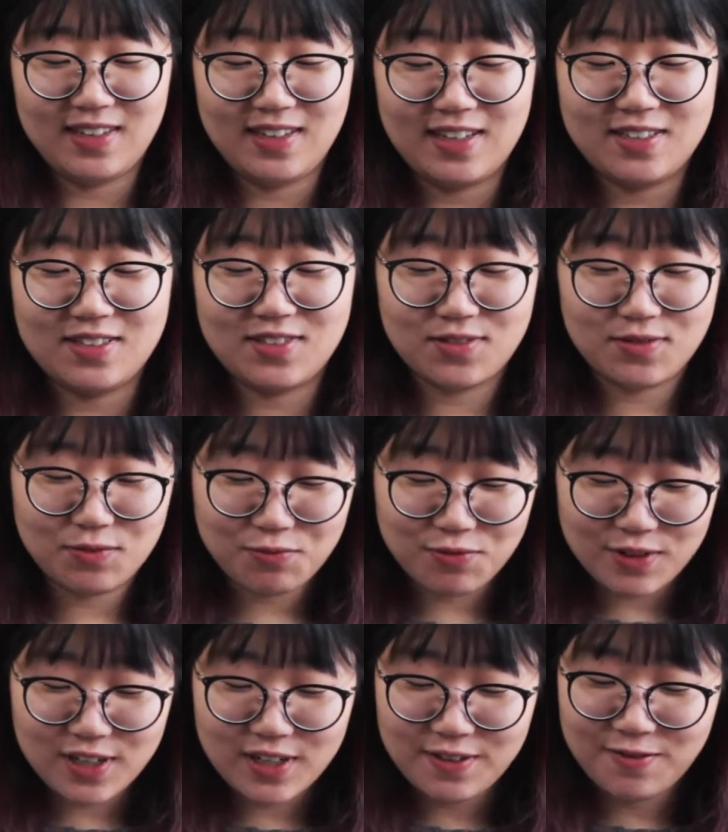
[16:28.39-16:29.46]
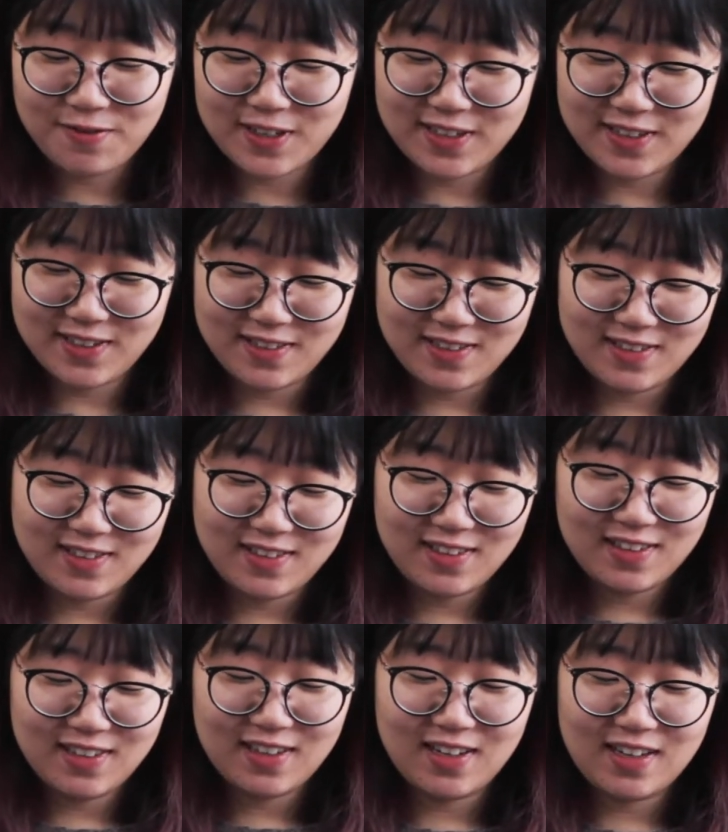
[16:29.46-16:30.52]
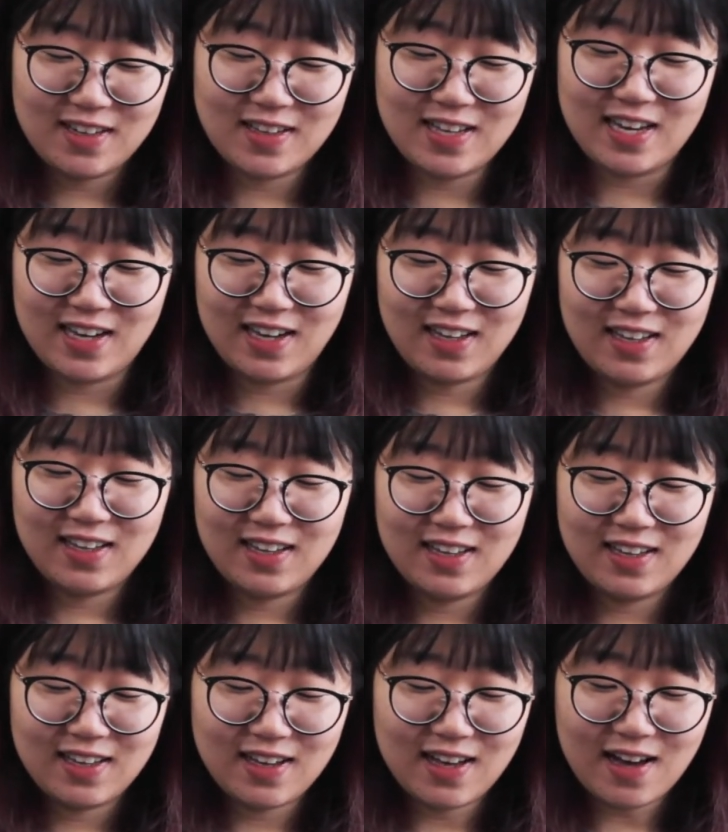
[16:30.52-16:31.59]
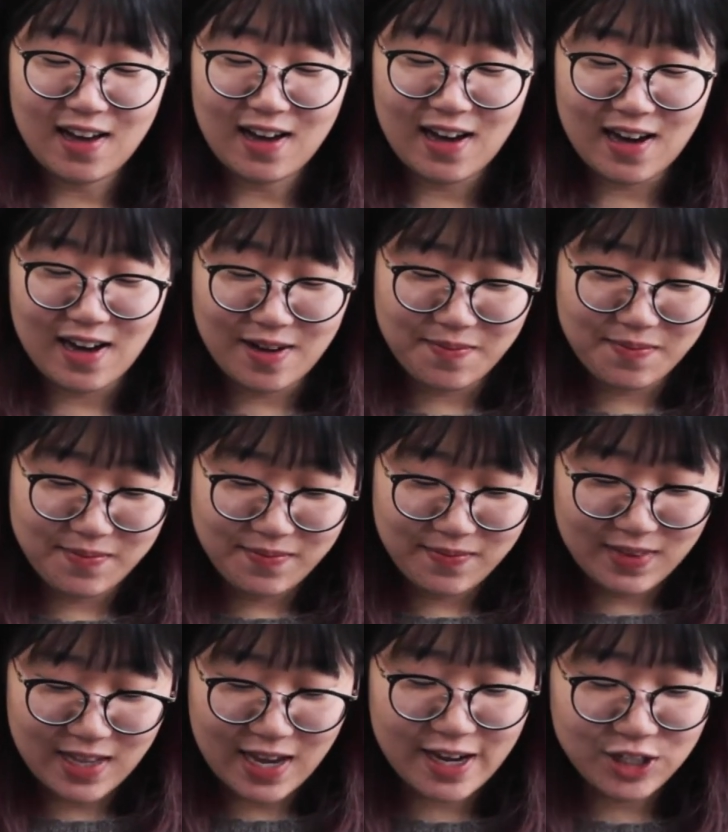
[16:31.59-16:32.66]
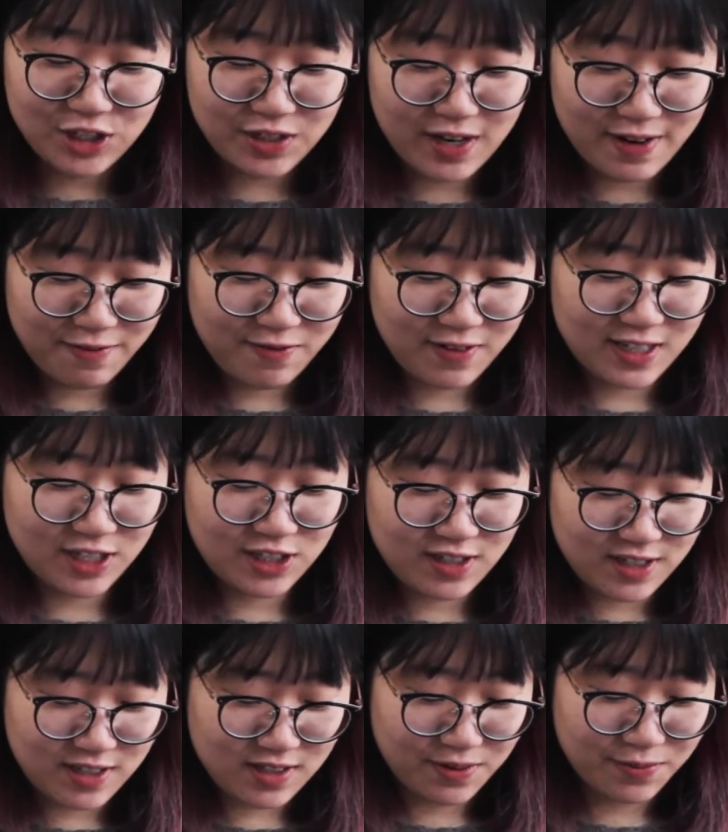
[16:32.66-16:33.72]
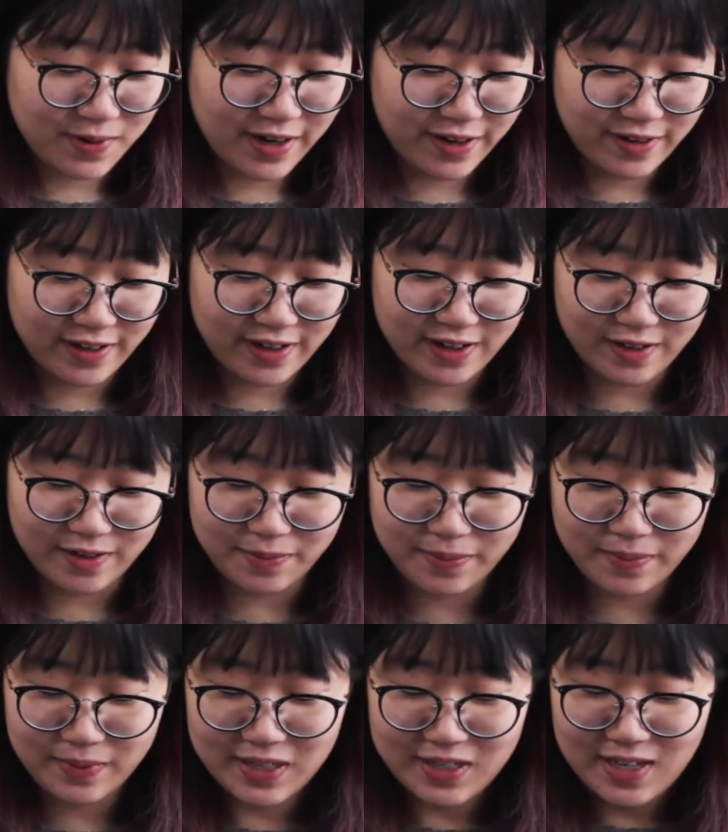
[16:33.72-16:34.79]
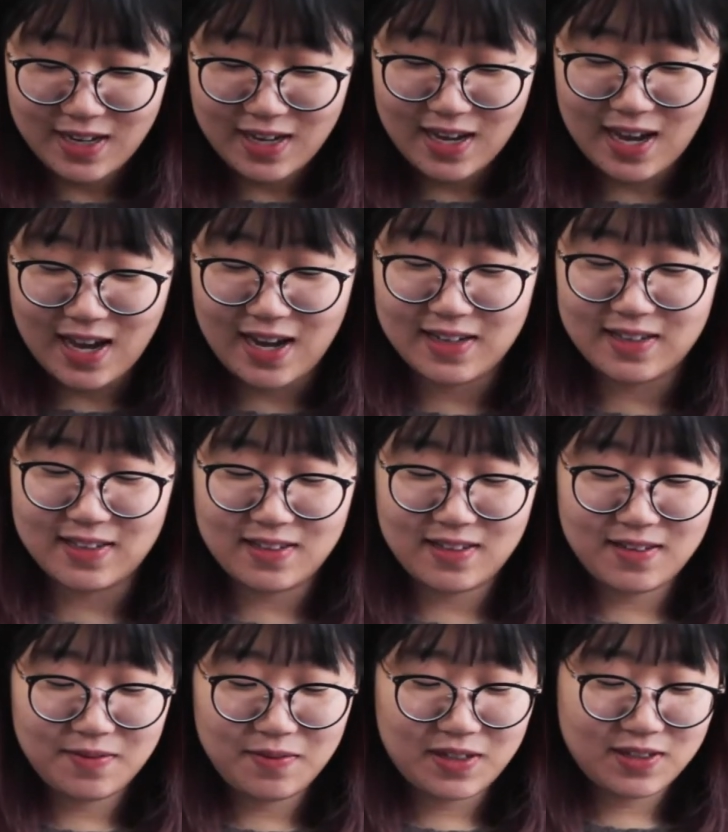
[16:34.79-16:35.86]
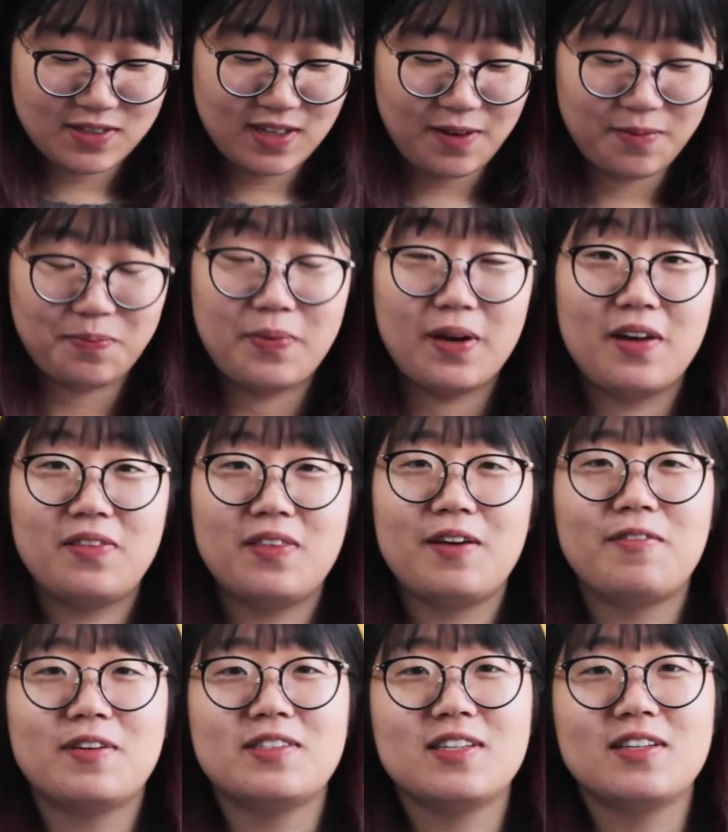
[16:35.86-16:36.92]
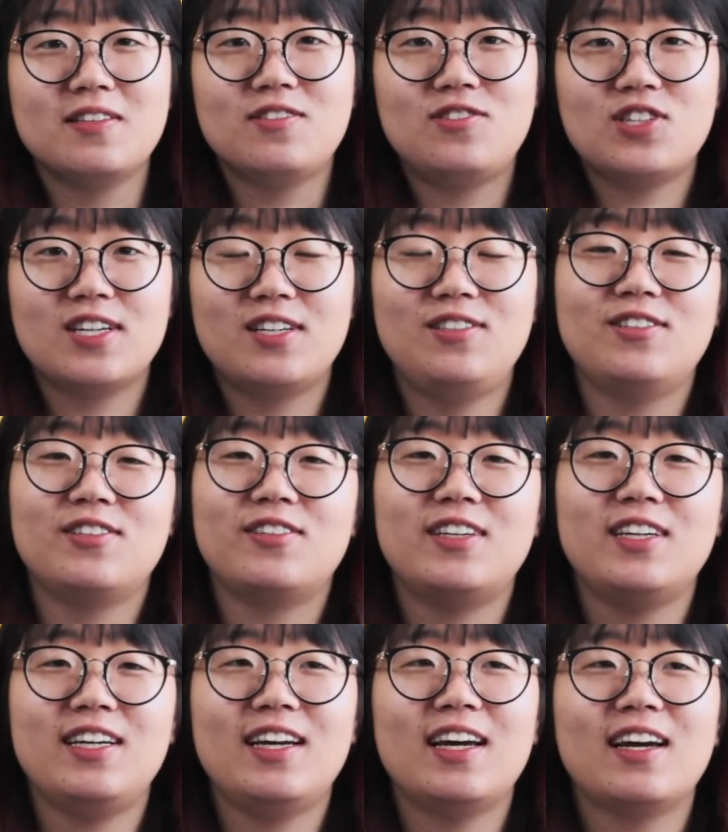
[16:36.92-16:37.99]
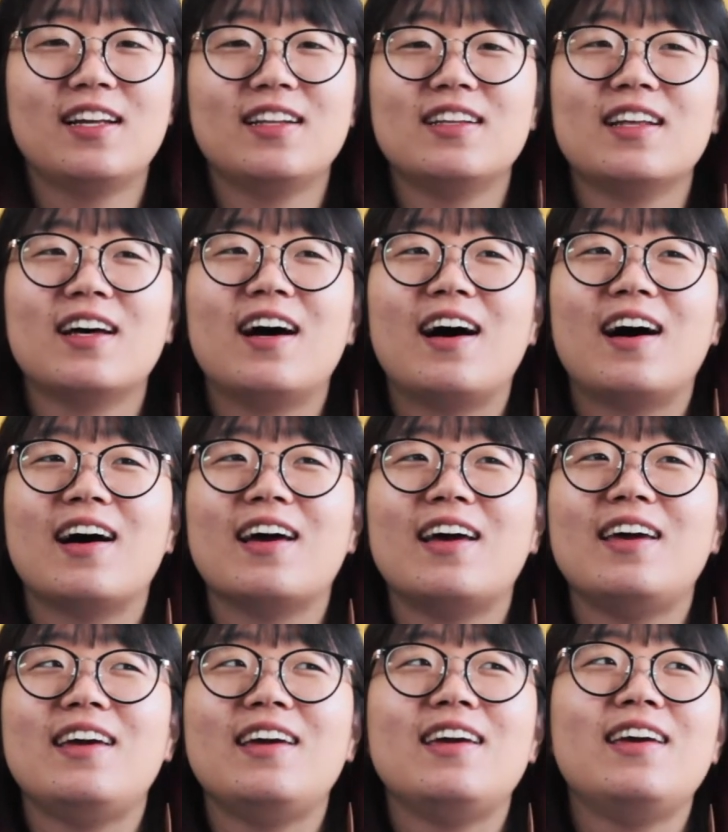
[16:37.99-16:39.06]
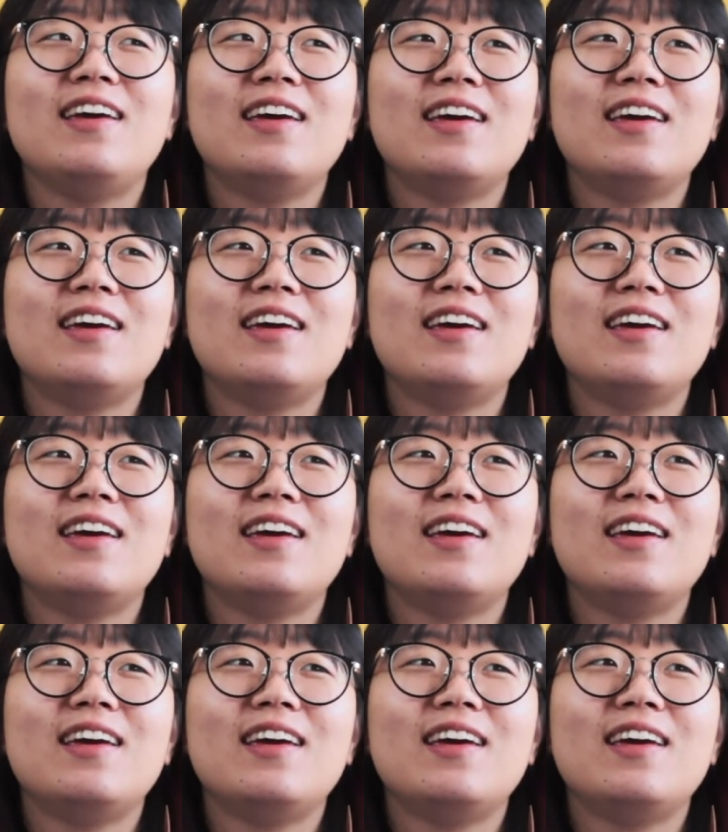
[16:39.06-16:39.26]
It's really fun knit. I should have finished this a while ago, and because her birthday was in January and I